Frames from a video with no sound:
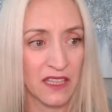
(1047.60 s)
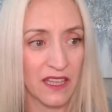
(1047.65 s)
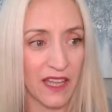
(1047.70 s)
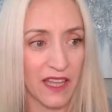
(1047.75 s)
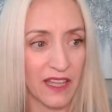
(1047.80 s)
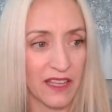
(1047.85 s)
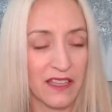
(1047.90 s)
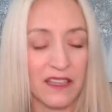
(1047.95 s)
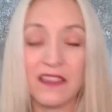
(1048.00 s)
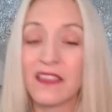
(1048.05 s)

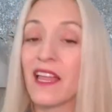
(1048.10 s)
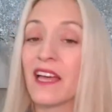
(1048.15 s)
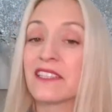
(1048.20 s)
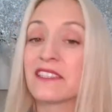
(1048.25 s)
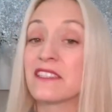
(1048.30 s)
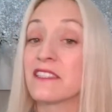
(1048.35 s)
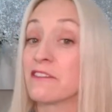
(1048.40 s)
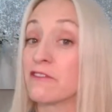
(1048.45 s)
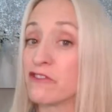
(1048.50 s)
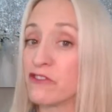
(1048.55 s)
like
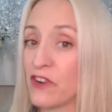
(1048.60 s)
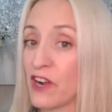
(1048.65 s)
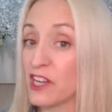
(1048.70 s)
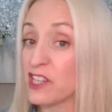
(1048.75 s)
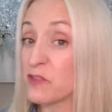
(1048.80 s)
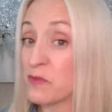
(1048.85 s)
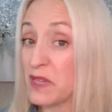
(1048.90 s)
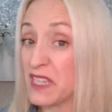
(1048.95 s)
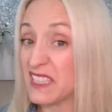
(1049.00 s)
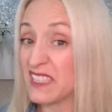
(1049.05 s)
less than
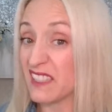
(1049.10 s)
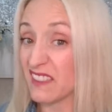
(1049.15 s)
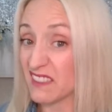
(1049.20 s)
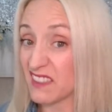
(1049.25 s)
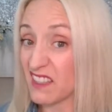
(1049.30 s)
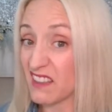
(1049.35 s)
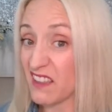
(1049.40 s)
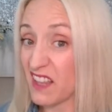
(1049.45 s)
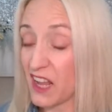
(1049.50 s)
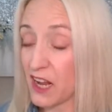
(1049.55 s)
fresh
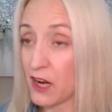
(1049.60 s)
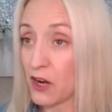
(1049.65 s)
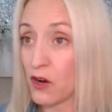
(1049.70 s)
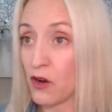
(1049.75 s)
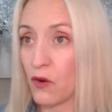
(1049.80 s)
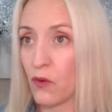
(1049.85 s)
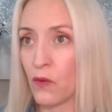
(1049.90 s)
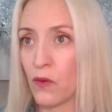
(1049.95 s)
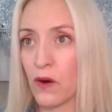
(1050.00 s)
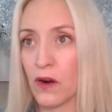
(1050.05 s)
pieces in
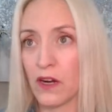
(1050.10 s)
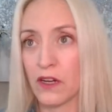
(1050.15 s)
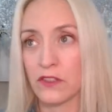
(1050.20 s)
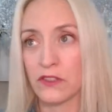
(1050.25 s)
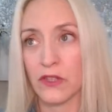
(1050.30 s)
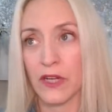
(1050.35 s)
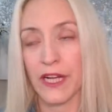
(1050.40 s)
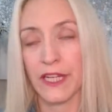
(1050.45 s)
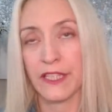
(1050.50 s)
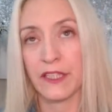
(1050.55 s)
there, or
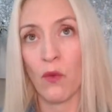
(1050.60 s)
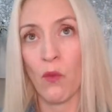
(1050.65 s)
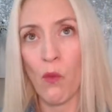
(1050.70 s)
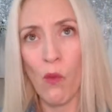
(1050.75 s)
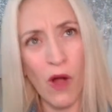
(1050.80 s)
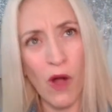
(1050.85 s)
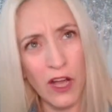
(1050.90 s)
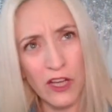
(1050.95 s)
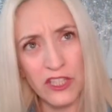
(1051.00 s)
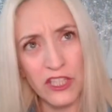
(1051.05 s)
trying to
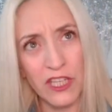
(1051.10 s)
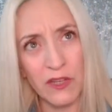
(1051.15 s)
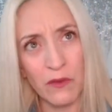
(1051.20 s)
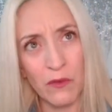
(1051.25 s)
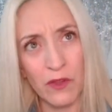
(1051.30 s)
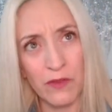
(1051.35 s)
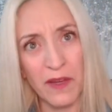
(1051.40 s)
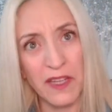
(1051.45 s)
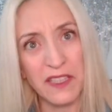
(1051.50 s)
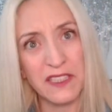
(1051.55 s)
wash it
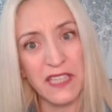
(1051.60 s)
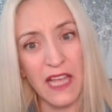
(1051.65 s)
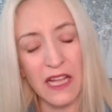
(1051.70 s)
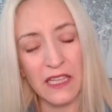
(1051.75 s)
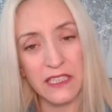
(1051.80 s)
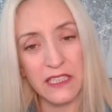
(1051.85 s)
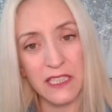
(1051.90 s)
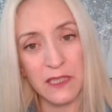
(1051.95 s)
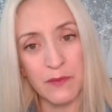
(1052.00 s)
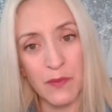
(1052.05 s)
with my
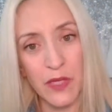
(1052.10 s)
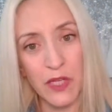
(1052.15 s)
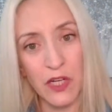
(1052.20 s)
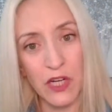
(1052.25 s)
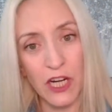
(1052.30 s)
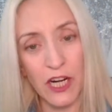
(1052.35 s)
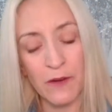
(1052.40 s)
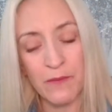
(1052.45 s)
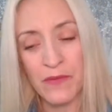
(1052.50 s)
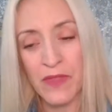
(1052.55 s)
salad
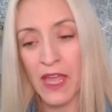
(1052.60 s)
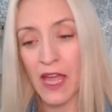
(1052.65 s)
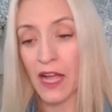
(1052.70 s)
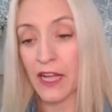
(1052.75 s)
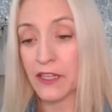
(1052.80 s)
spinner.